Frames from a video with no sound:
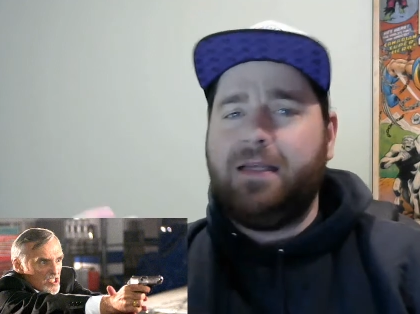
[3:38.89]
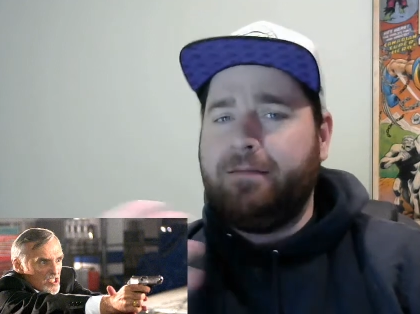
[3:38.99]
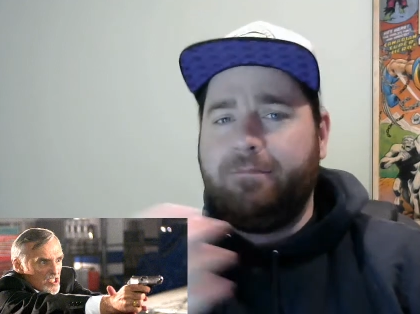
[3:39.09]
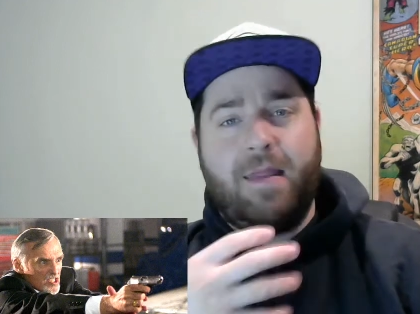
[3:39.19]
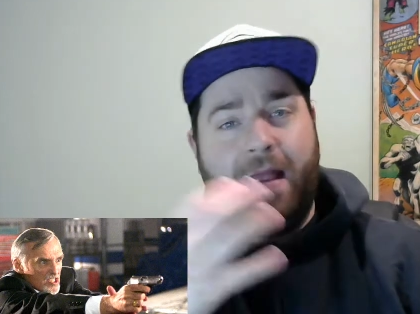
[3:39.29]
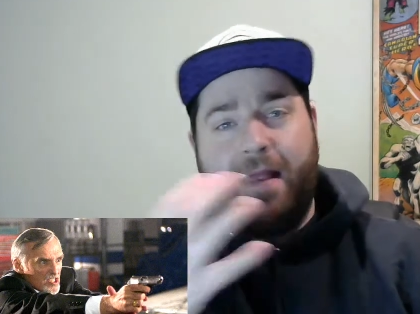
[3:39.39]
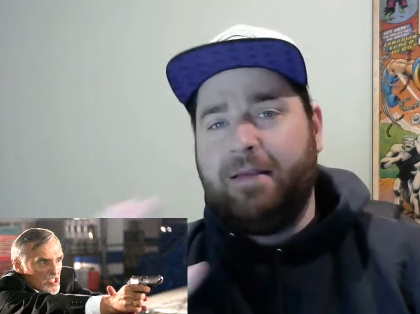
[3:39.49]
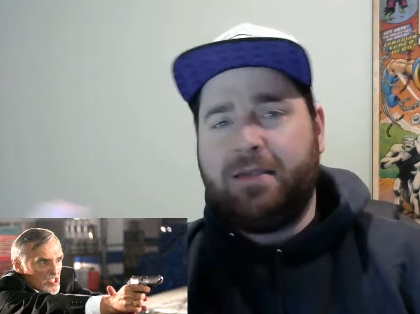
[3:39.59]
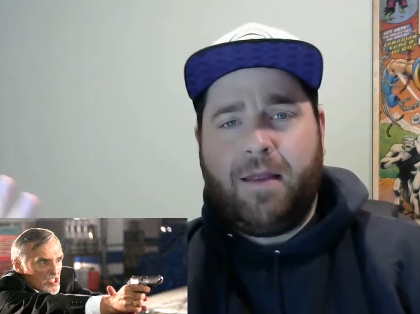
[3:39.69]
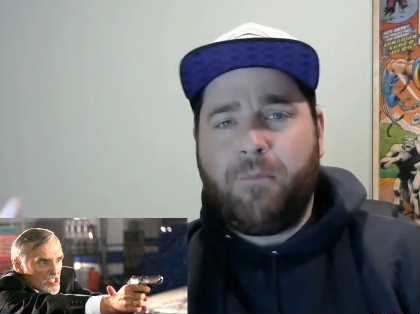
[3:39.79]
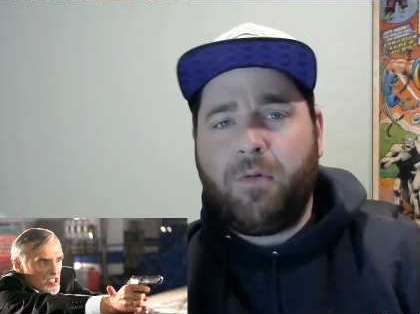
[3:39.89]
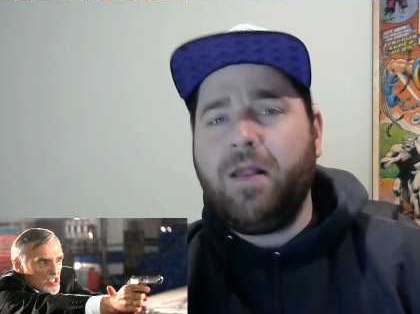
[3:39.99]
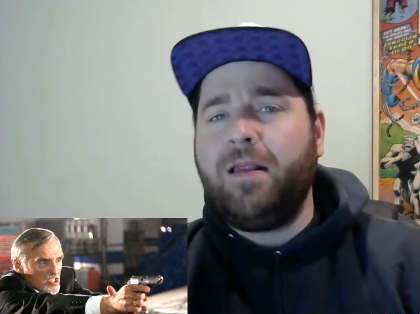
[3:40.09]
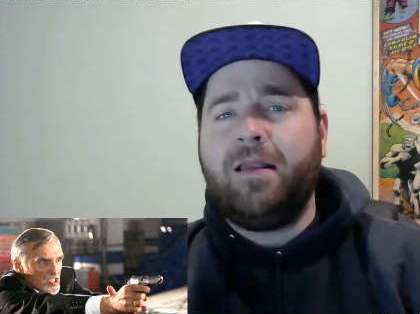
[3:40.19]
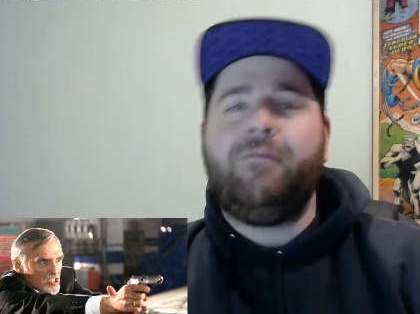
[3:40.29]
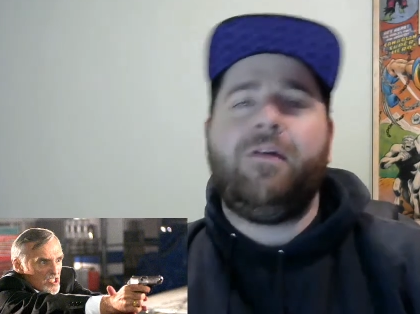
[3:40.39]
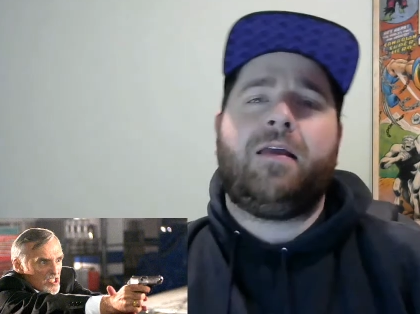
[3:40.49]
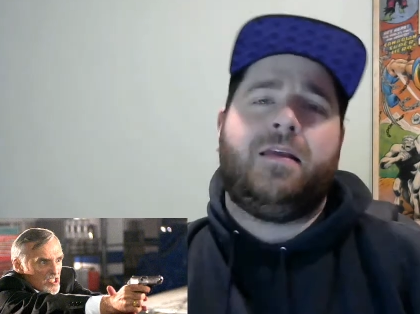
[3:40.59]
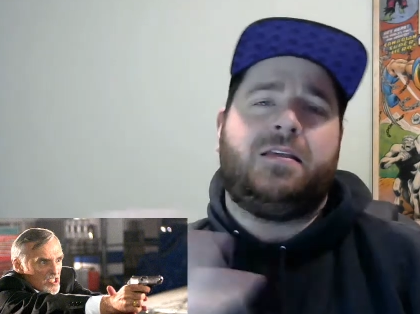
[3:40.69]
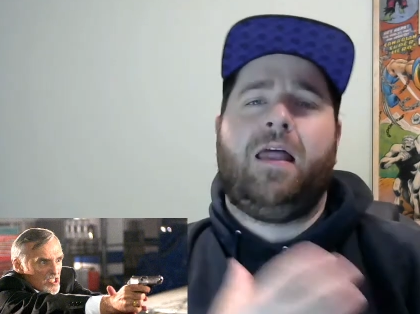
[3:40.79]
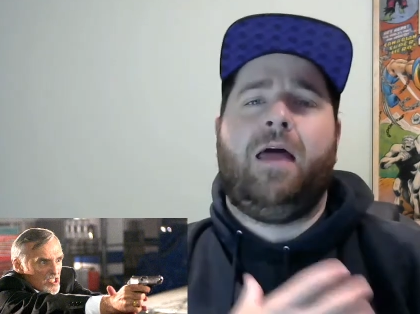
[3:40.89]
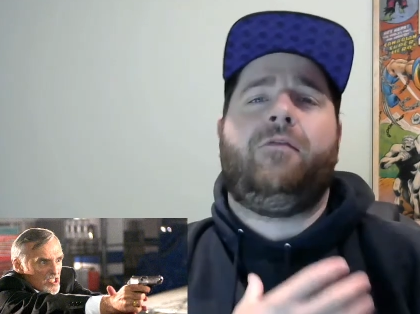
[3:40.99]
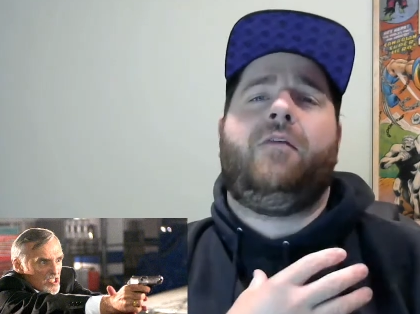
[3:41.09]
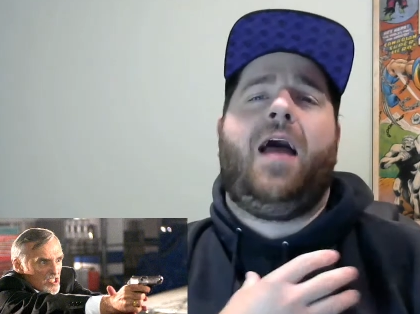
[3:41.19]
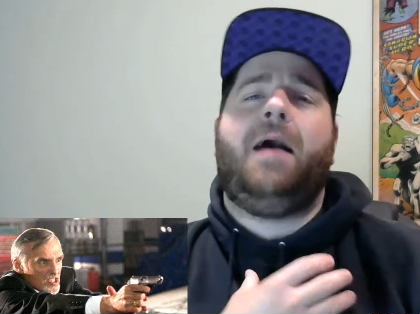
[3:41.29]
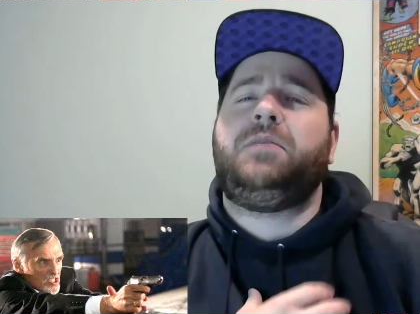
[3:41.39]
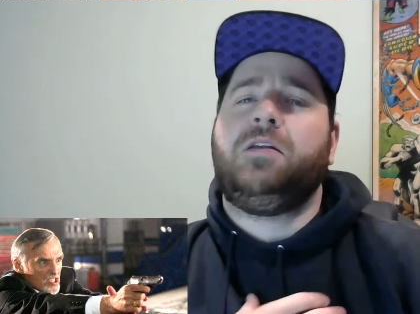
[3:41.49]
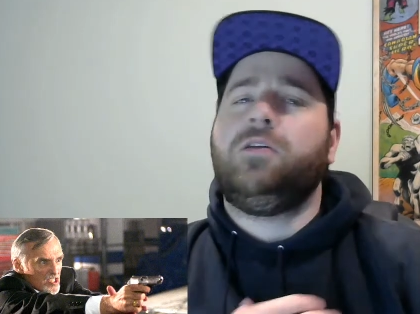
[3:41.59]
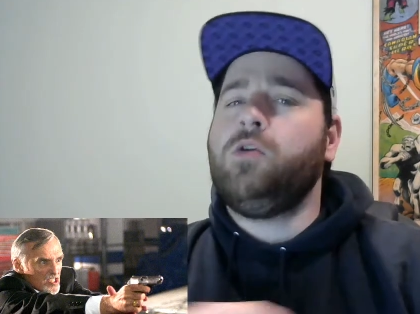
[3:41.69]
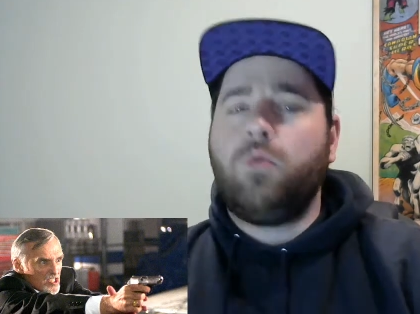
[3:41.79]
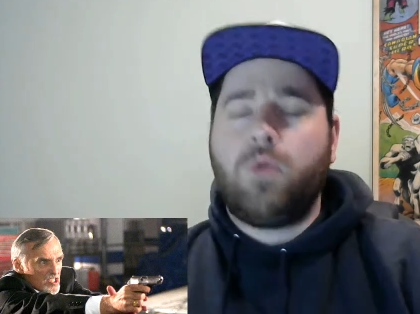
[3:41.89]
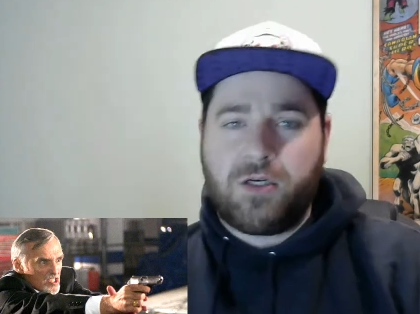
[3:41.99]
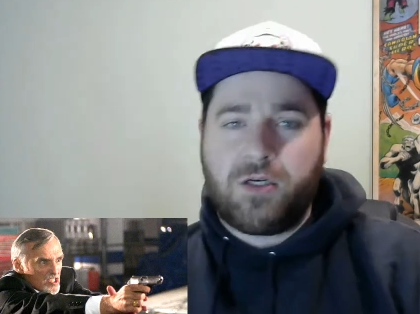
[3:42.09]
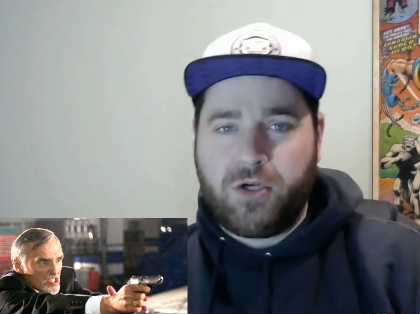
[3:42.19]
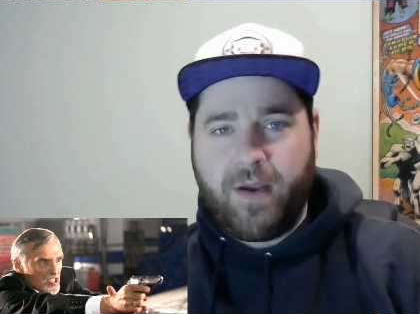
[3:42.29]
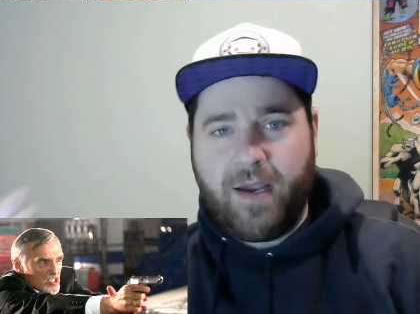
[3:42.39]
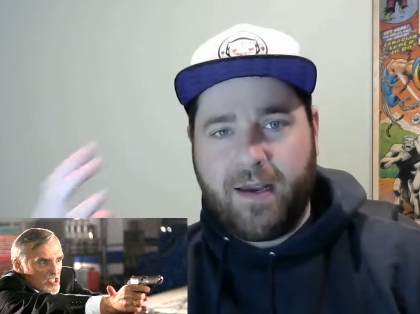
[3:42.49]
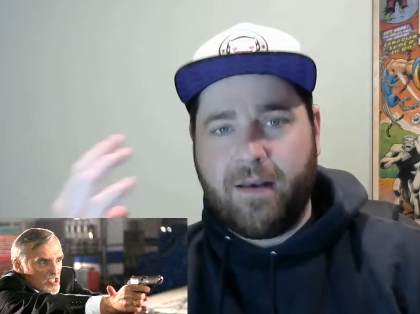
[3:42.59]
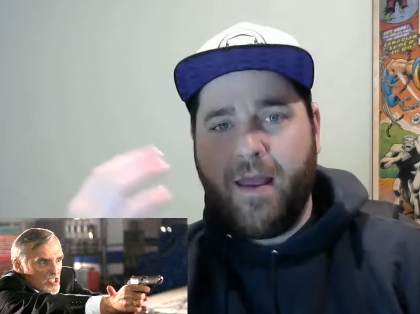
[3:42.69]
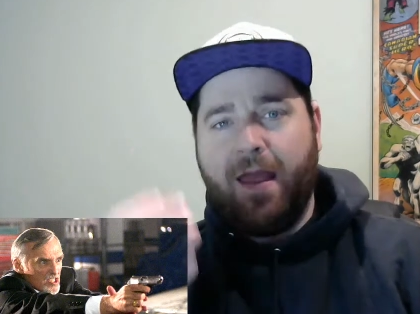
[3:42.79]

Speaker 1: it that is completely living this life of absolute luxury, and,